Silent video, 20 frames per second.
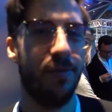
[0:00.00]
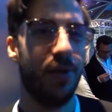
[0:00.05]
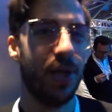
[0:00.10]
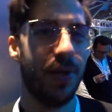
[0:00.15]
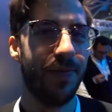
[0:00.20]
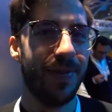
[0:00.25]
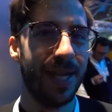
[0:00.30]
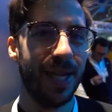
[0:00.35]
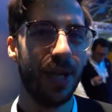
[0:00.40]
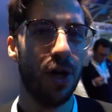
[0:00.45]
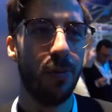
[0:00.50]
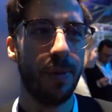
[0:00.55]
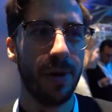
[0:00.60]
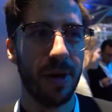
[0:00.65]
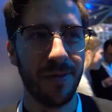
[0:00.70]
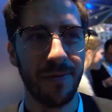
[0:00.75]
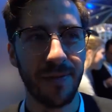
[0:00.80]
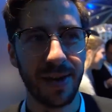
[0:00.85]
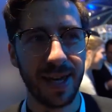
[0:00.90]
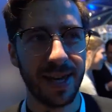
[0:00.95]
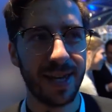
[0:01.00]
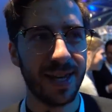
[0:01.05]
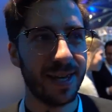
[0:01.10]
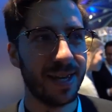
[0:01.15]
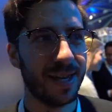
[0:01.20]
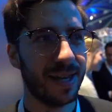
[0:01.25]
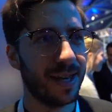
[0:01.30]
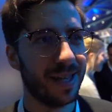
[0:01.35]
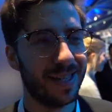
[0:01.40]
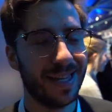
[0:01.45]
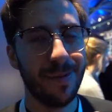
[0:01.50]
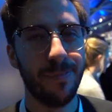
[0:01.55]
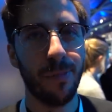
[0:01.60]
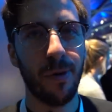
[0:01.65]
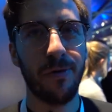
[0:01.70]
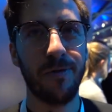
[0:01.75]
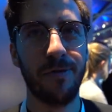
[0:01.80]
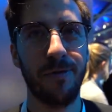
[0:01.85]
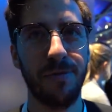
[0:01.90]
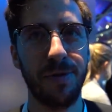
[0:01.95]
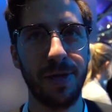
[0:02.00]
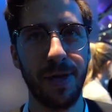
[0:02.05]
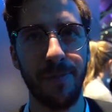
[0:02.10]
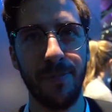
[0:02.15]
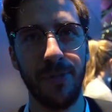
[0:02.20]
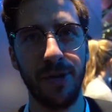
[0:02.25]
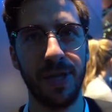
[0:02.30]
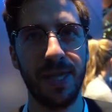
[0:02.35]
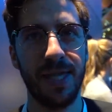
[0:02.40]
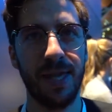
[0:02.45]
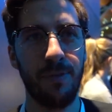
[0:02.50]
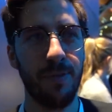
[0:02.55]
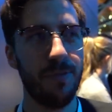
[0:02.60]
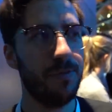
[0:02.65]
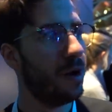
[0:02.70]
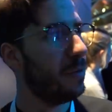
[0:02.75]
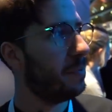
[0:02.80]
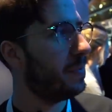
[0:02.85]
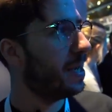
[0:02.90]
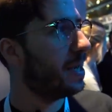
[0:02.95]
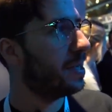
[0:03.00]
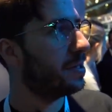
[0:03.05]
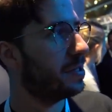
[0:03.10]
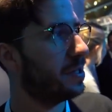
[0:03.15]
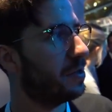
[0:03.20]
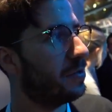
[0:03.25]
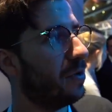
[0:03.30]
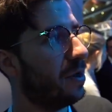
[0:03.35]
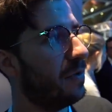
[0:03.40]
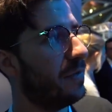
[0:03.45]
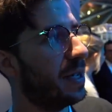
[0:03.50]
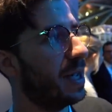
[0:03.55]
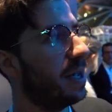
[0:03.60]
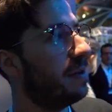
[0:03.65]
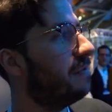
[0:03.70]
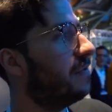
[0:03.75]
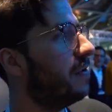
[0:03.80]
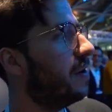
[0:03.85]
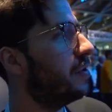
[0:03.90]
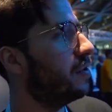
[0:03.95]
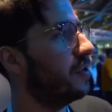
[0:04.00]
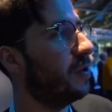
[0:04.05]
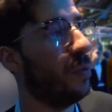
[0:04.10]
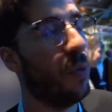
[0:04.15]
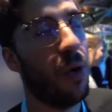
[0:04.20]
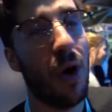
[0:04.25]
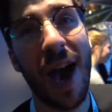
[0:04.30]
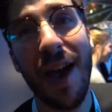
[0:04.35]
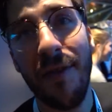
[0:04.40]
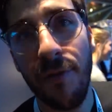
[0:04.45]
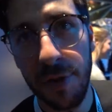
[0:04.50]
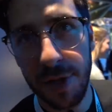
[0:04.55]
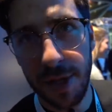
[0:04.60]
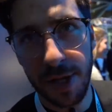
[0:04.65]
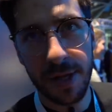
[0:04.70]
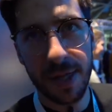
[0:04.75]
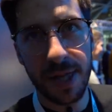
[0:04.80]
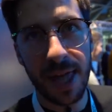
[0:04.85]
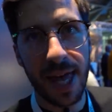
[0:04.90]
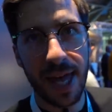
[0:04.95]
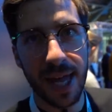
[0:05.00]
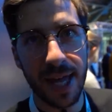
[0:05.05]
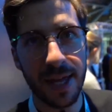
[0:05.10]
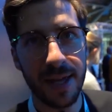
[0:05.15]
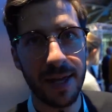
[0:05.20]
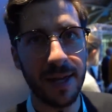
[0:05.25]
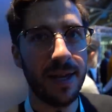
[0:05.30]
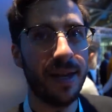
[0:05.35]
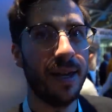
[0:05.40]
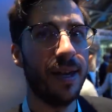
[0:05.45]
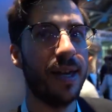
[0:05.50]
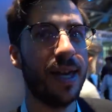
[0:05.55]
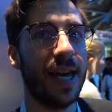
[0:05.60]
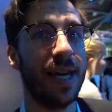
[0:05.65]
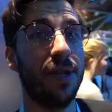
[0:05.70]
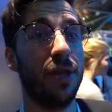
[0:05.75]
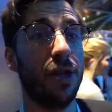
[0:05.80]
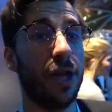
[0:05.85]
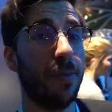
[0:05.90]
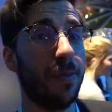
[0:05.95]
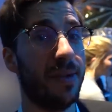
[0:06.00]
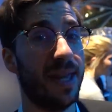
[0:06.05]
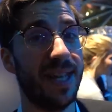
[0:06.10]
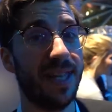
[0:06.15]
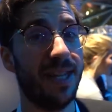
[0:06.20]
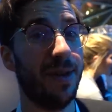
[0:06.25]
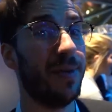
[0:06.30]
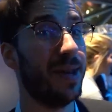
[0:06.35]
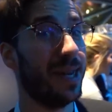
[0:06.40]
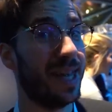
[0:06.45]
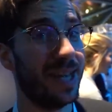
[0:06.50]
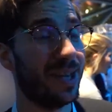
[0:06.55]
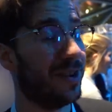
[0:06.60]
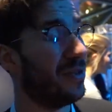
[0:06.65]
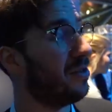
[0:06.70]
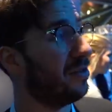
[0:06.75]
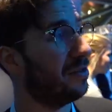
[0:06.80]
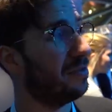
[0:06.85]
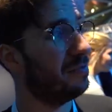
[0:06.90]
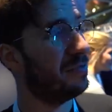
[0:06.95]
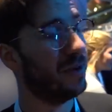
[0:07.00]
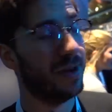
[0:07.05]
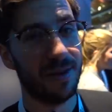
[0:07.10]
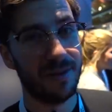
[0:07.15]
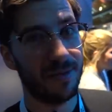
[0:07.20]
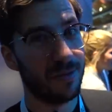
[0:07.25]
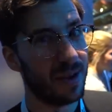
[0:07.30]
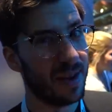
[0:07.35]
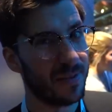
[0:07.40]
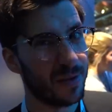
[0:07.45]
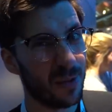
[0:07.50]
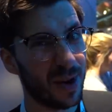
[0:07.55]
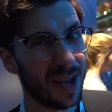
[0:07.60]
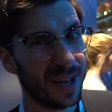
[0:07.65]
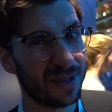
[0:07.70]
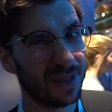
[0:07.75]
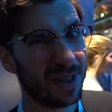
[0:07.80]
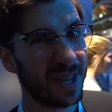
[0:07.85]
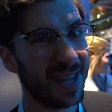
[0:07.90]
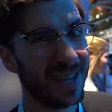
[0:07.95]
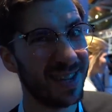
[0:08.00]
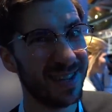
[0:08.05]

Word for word: because I've had a little bit of a uh, tip-off from somebody, that we might be actually driving a version of whatever is under there in the simulator a bit later on, but we'll have to wait and see.